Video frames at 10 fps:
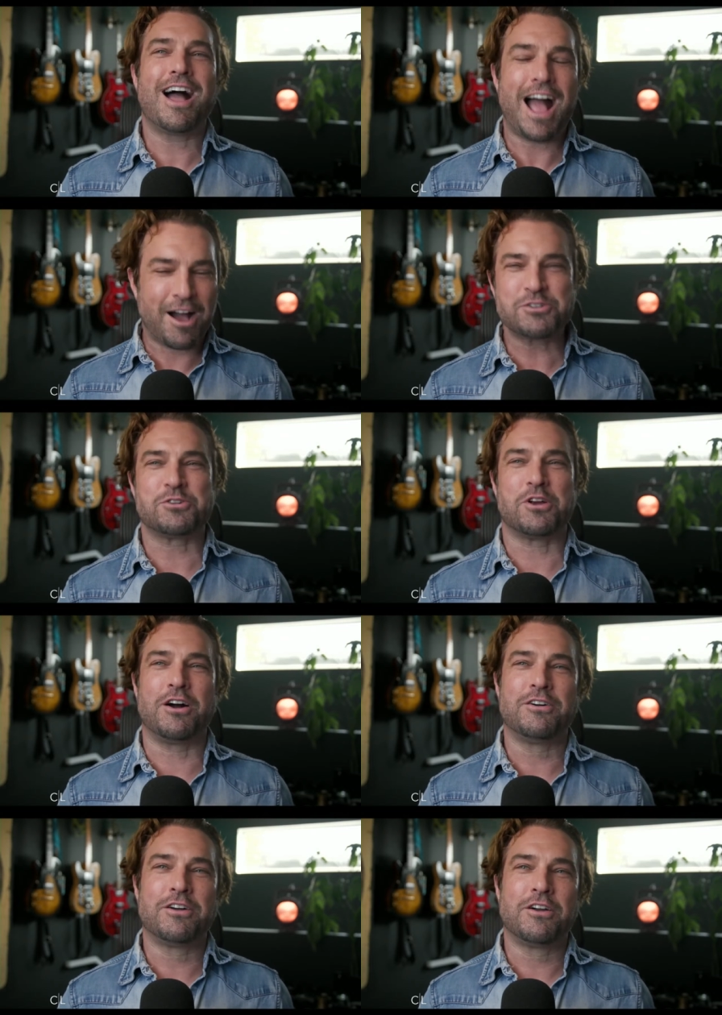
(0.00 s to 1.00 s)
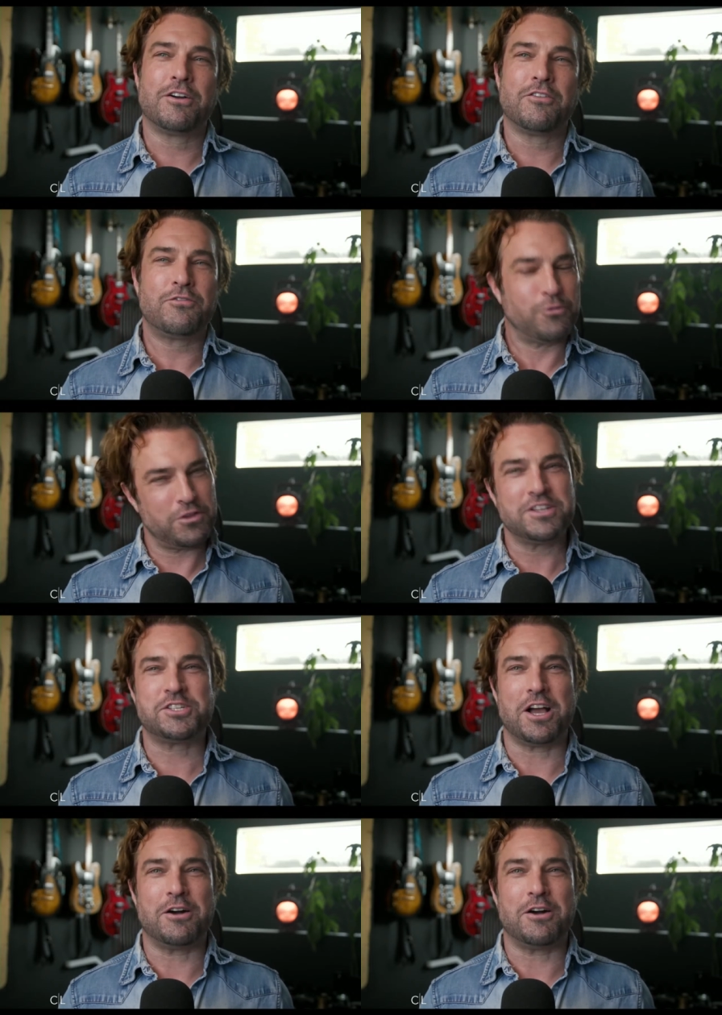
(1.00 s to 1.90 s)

outro for the show.